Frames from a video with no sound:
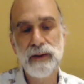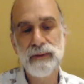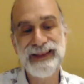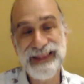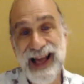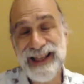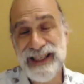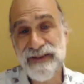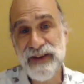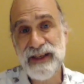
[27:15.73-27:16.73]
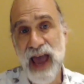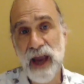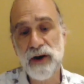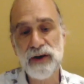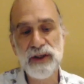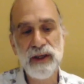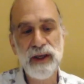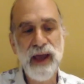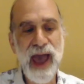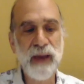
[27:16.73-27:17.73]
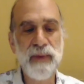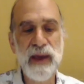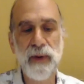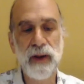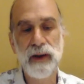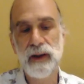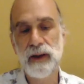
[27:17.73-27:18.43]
And lots of attackers hack people.